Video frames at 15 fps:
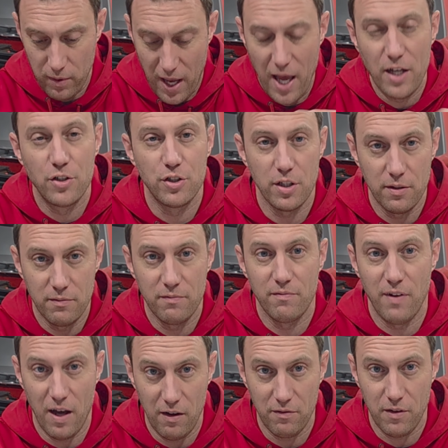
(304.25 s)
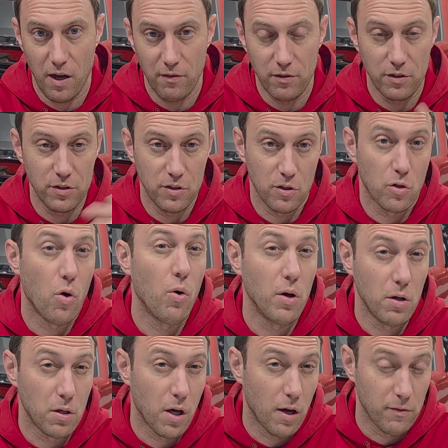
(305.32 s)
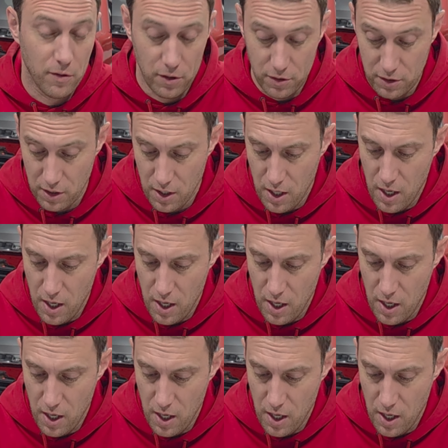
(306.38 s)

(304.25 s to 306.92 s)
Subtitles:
engine valve covers or coil covers,